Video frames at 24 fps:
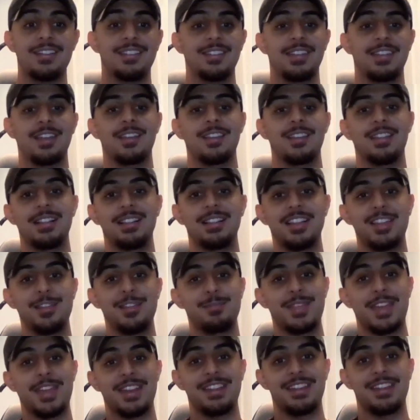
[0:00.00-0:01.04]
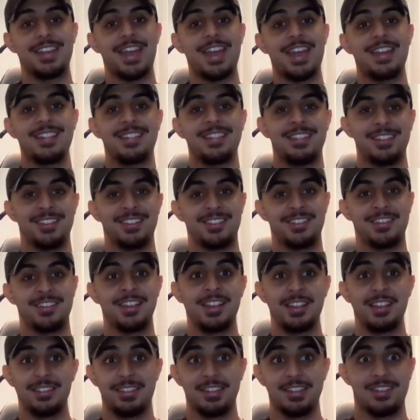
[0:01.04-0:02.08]
taken the leap that he had this
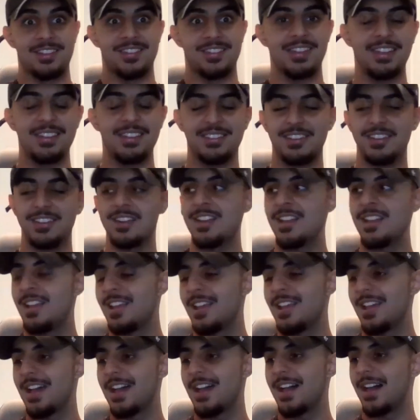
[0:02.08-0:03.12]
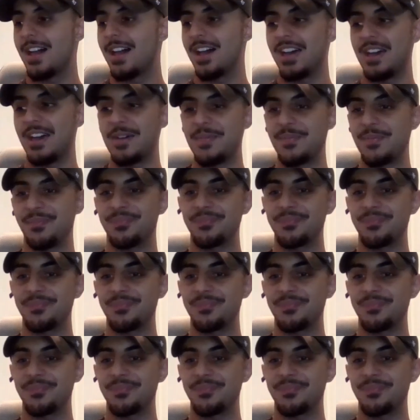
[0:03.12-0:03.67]
season. I